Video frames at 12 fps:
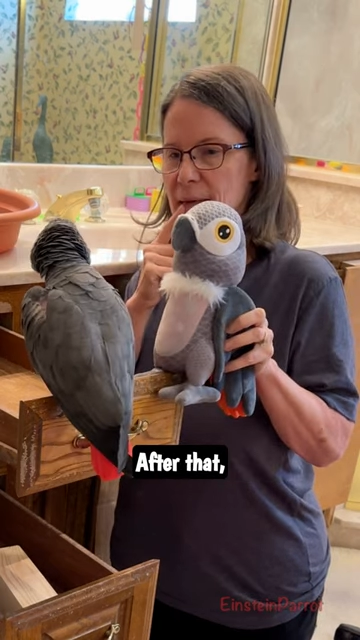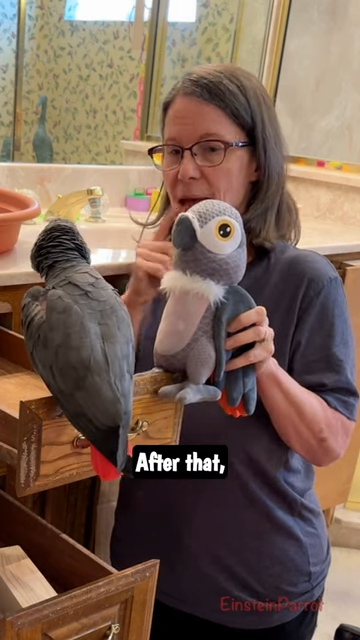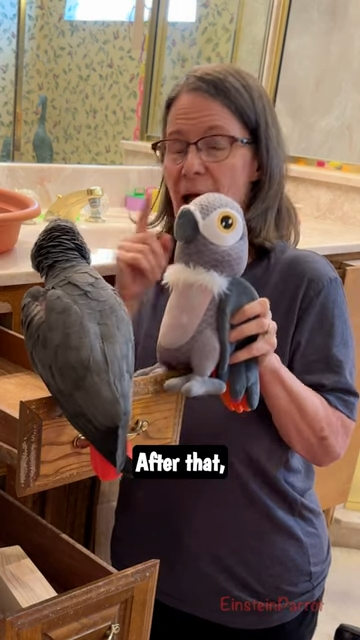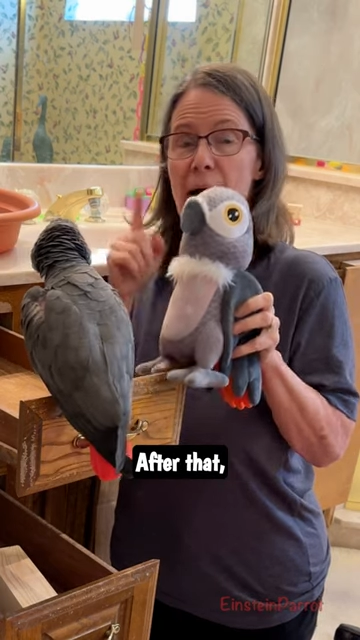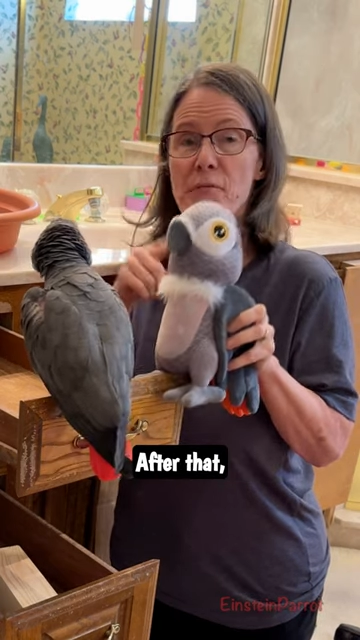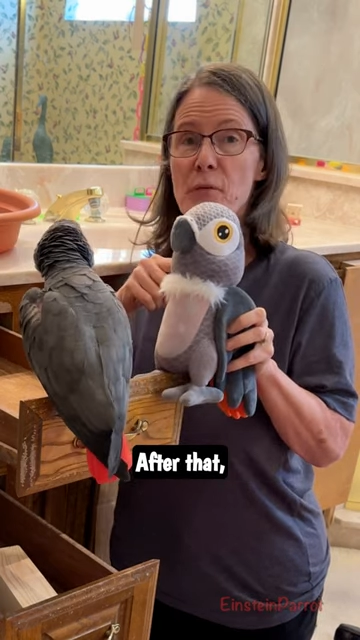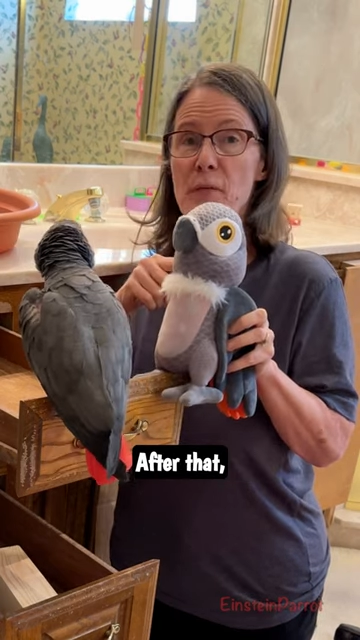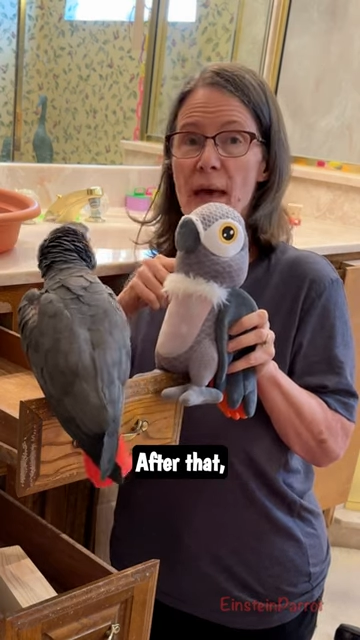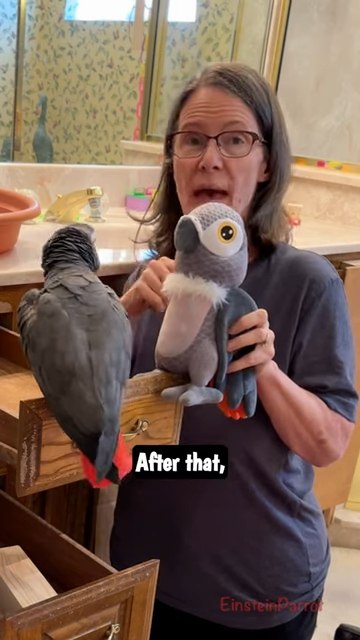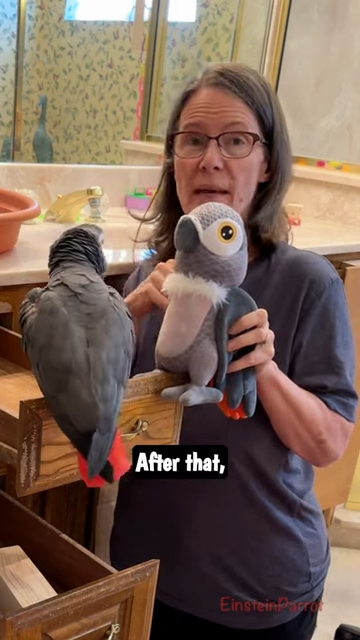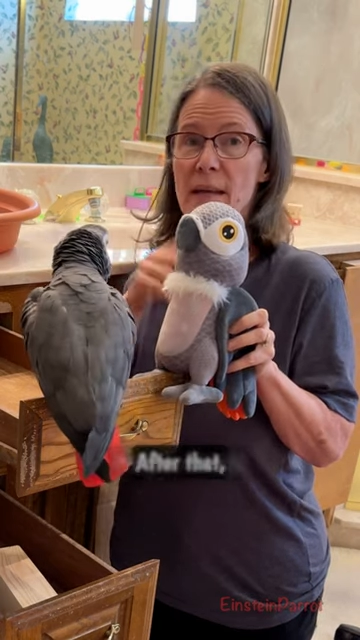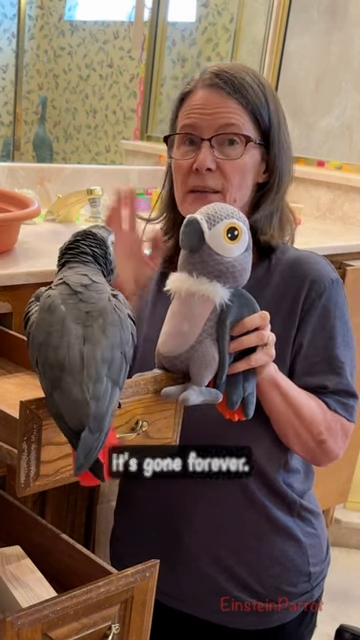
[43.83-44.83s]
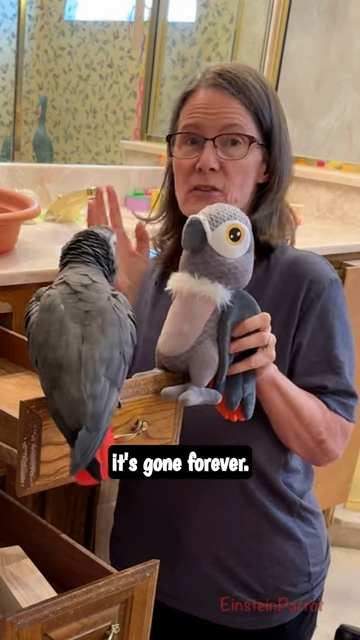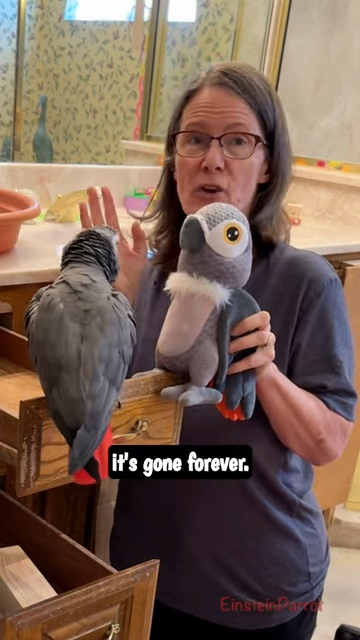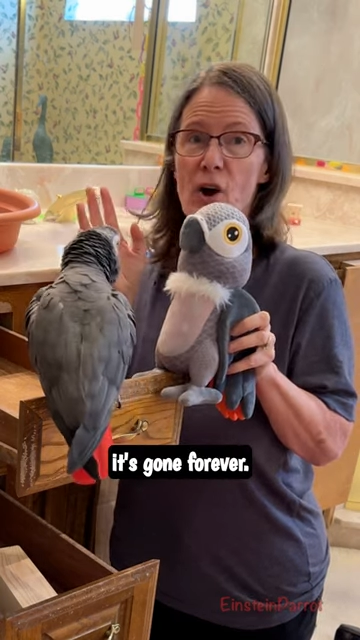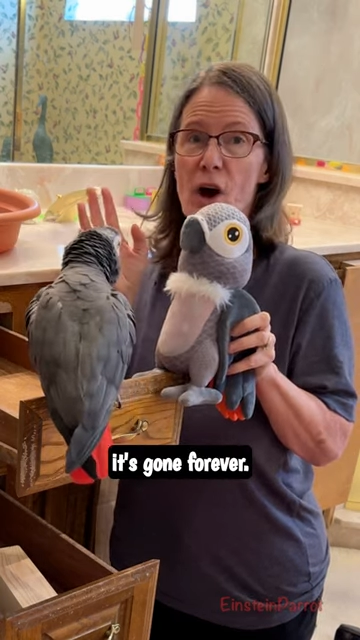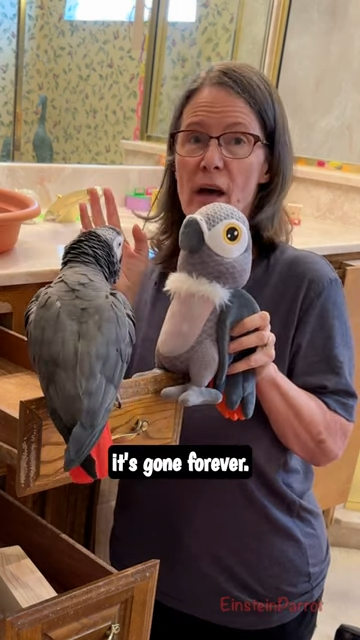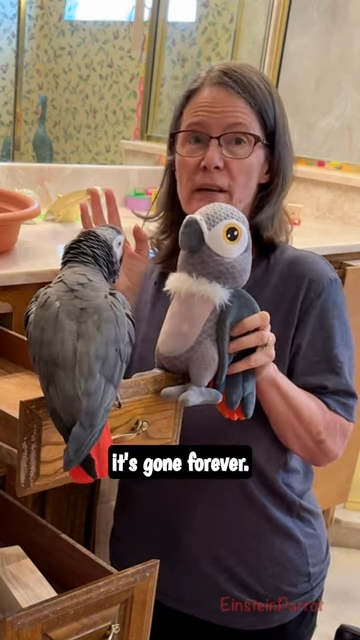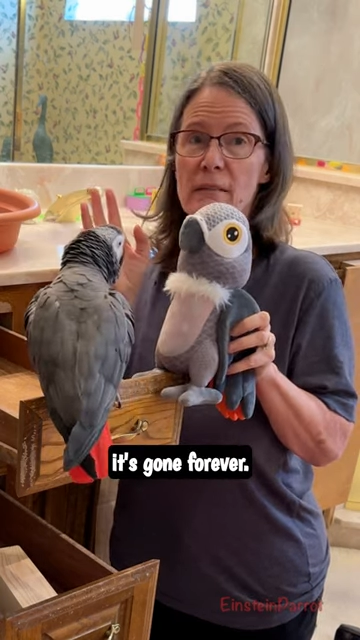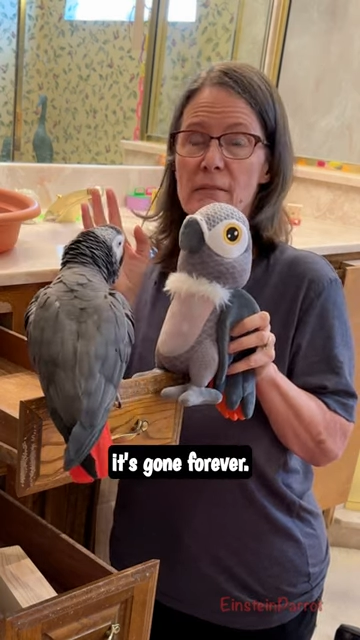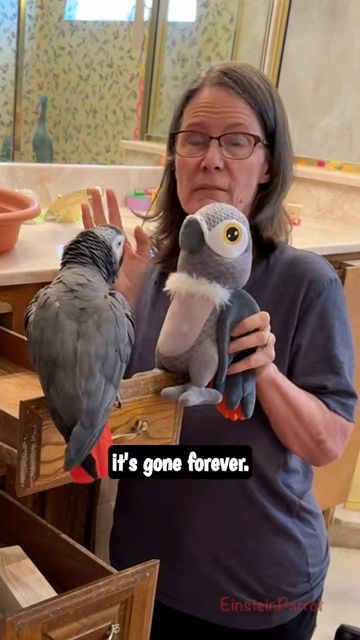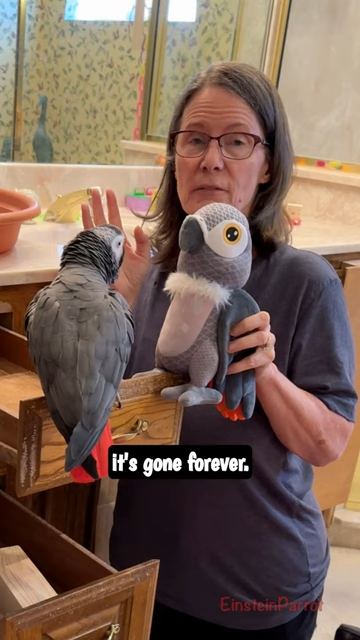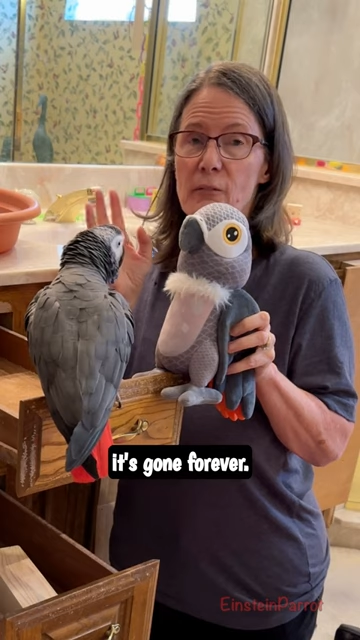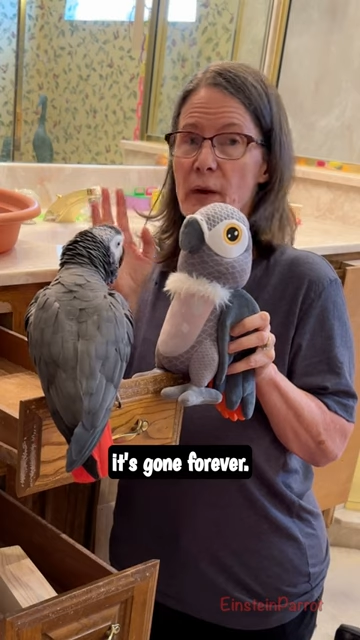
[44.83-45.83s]
After that, it's gone
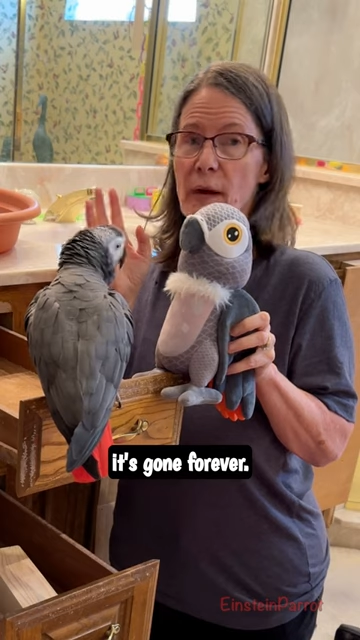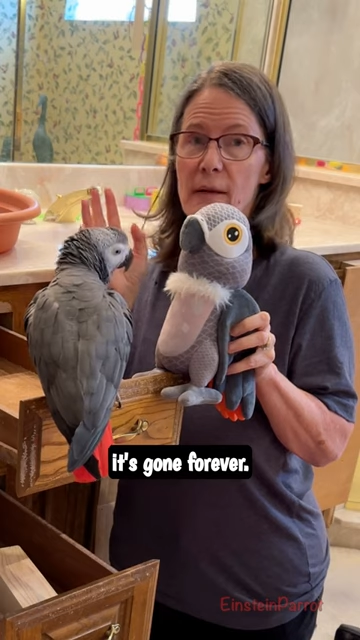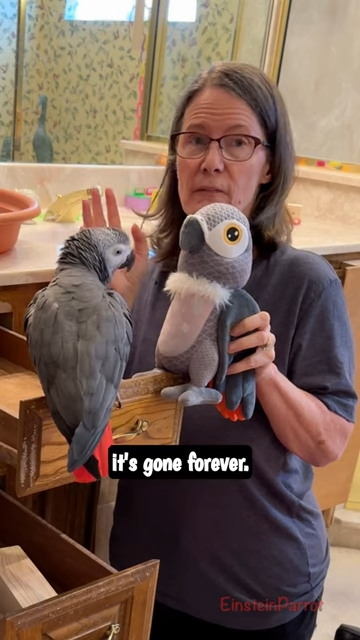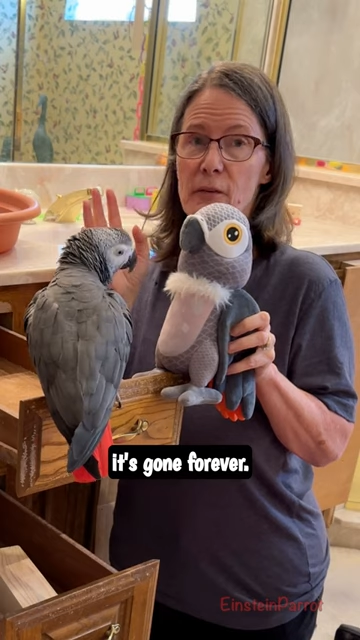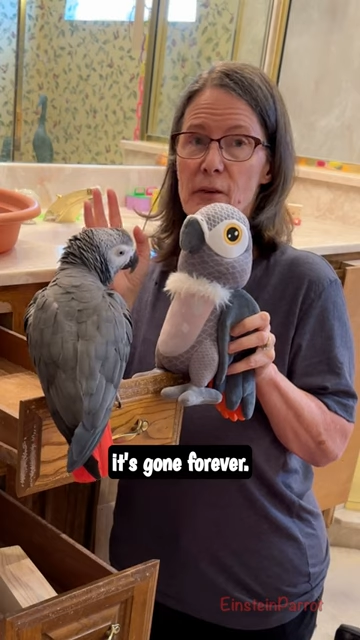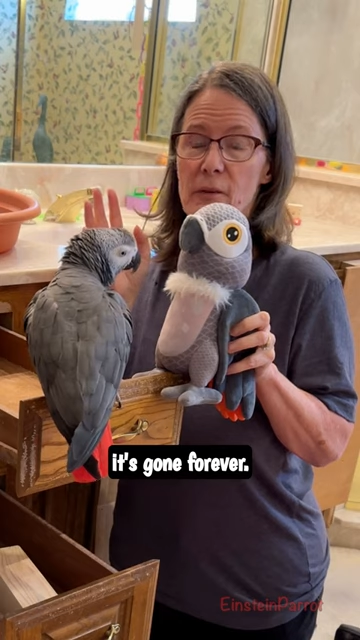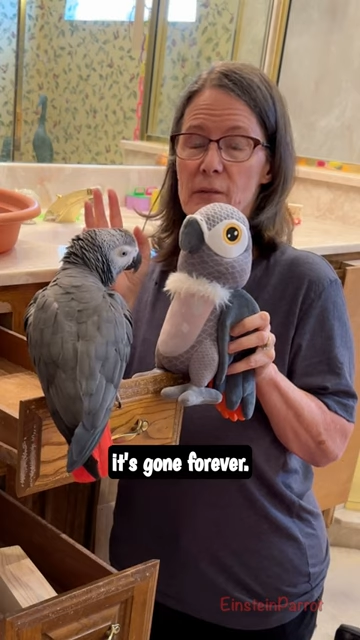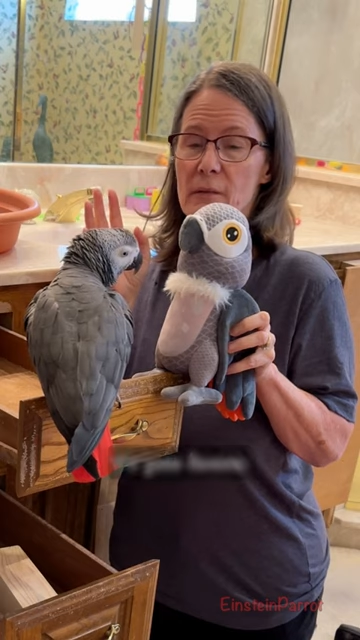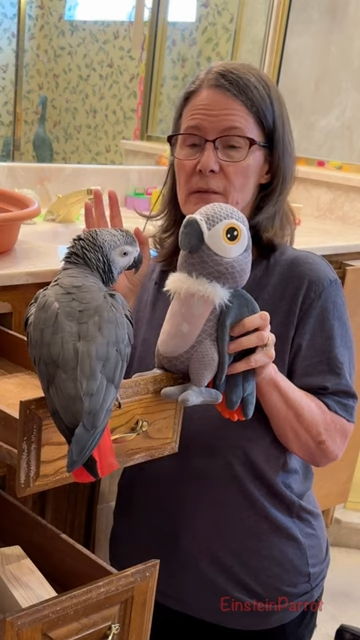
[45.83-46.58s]
forever.